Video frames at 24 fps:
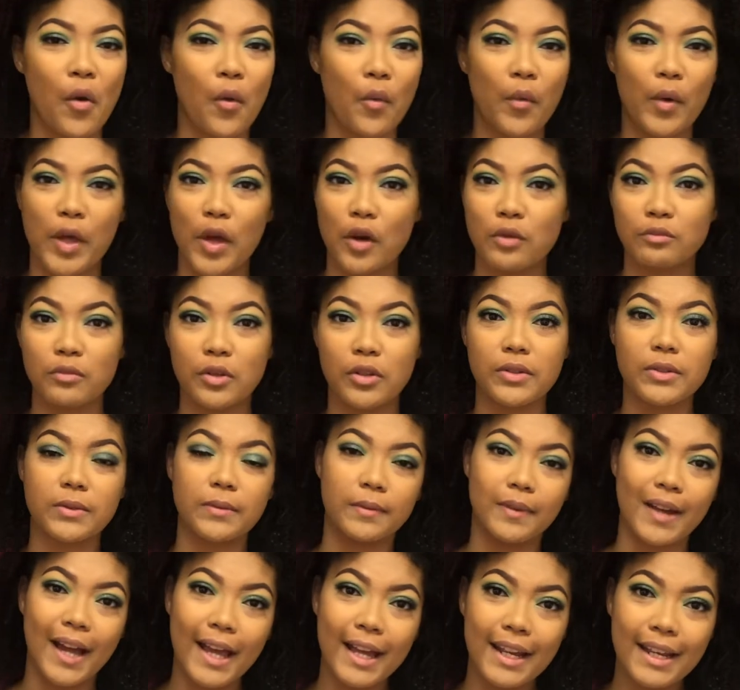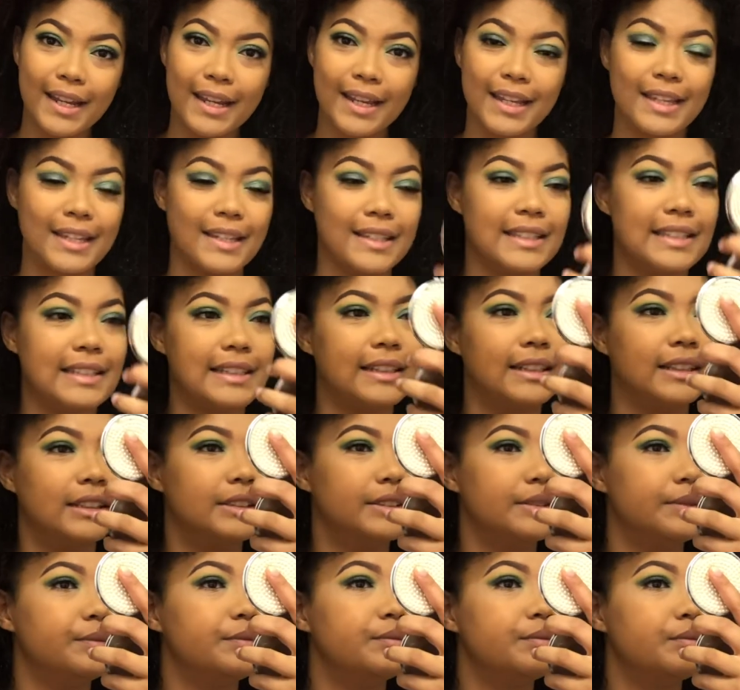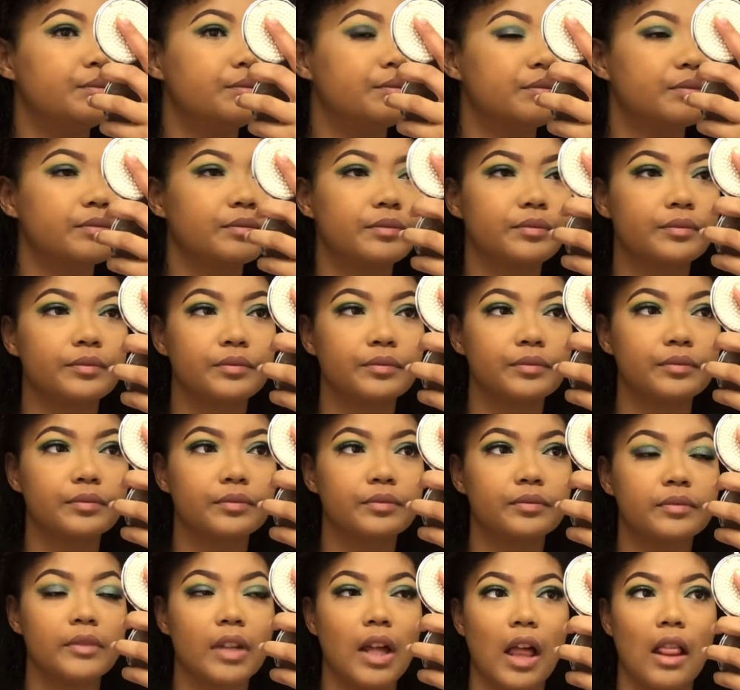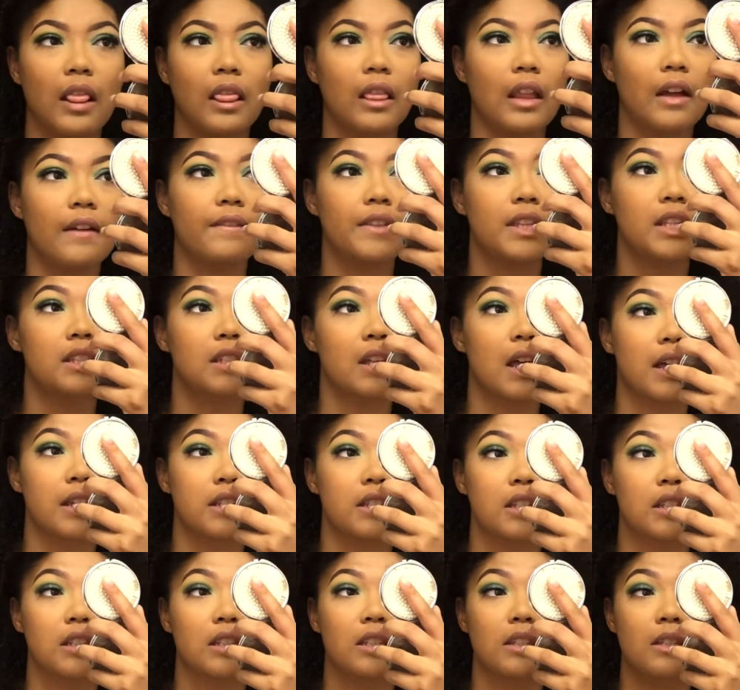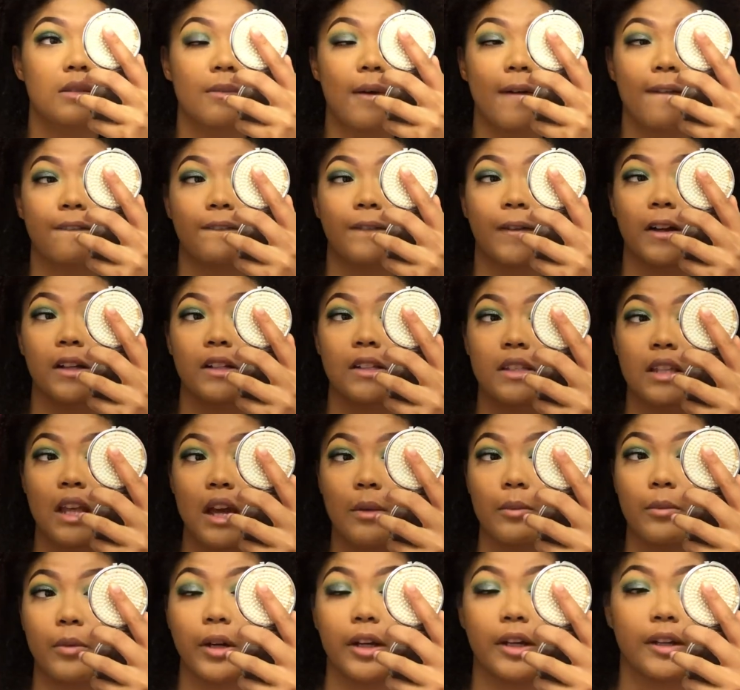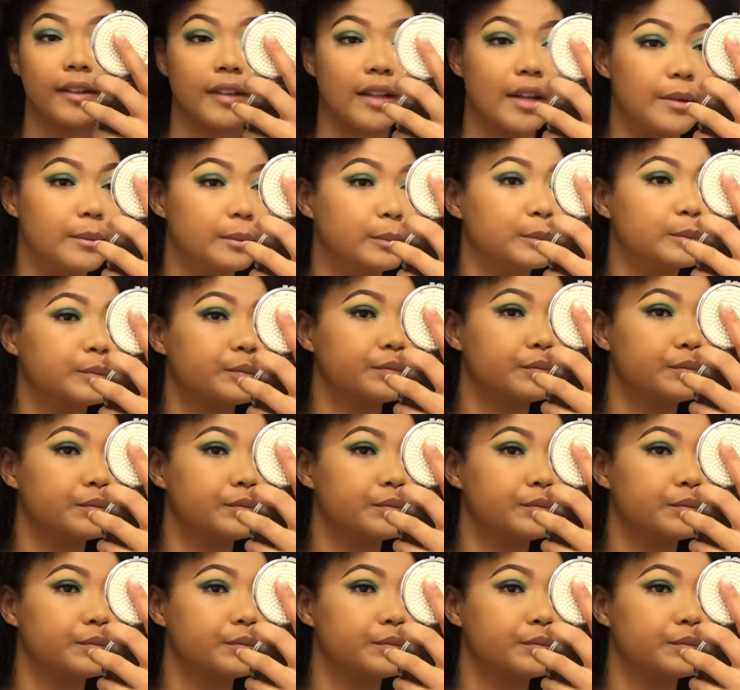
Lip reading: We almost ready. I love these lashes. This is my first time wearing them.